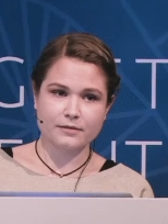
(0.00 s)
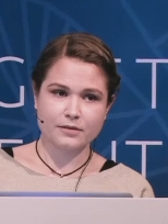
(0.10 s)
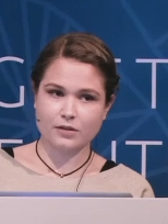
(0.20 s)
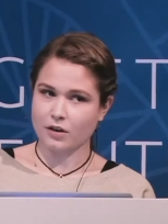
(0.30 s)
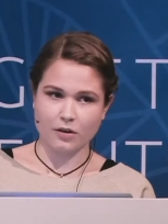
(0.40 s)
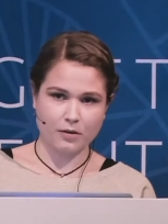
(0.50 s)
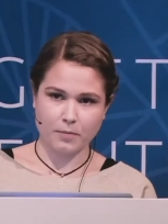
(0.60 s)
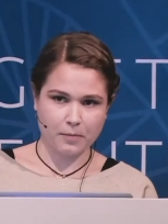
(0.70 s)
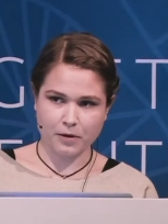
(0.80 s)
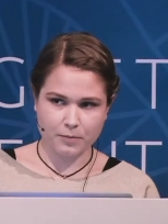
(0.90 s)
so not only
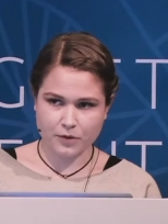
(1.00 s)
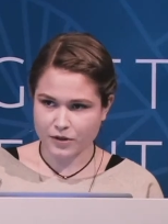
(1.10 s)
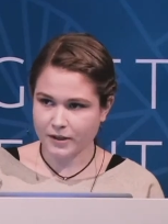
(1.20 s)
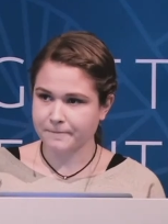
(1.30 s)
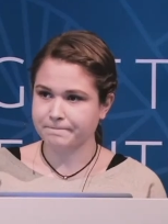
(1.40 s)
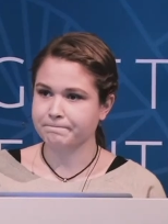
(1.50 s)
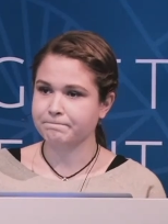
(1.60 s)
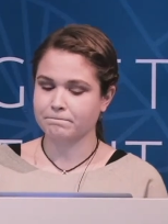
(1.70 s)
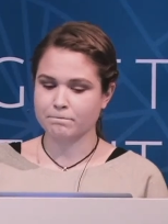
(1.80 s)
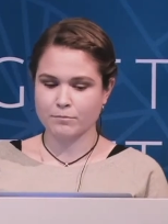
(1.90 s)
popular music.
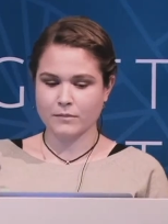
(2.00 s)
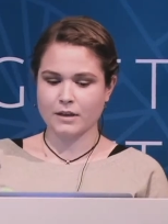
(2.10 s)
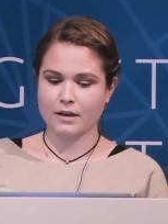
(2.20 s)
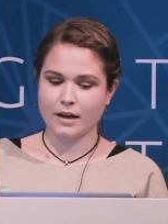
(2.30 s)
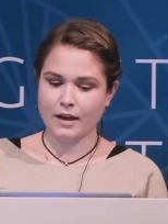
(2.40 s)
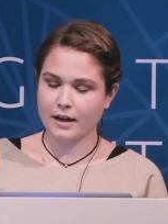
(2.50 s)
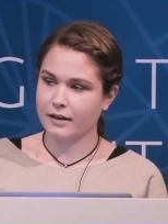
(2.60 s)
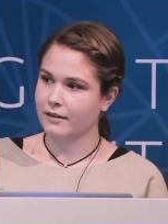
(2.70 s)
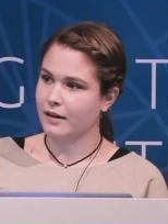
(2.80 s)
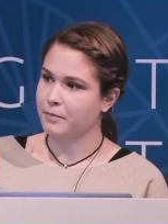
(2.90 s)

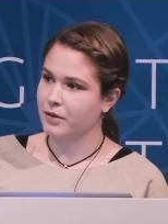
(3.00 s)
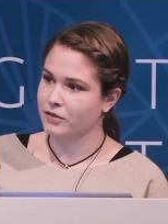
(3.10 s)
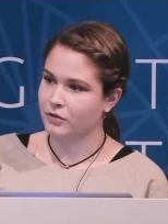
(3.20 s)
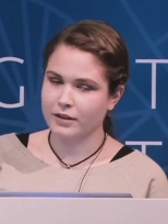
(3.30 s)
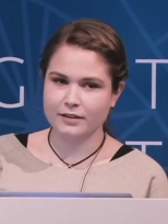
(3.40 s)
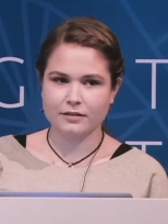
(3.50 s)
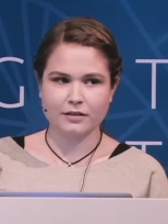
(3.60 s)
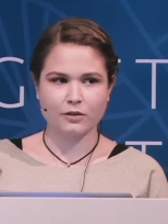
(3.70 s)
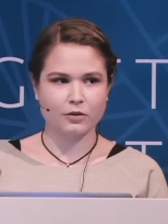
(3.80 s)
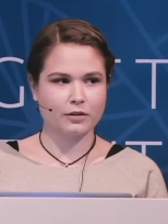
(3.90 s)
And that picture is
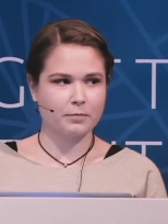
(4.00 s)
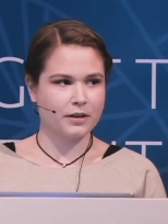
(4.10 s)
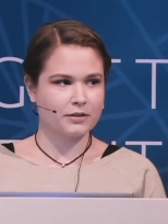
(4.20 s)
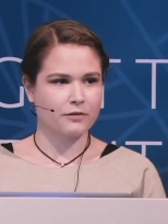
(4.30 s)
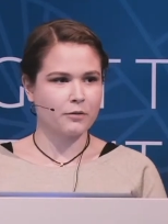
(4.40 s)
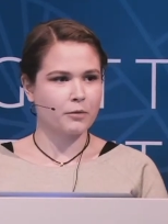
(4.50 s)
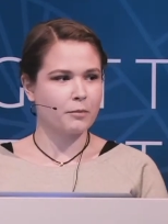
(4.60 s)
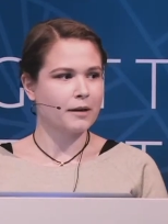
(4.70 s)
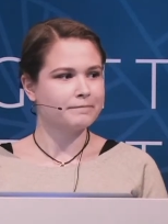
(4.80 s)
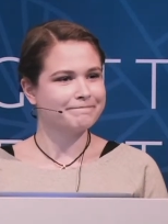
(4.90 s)
not a picture from
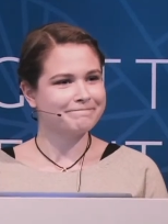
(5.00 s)
Bromma.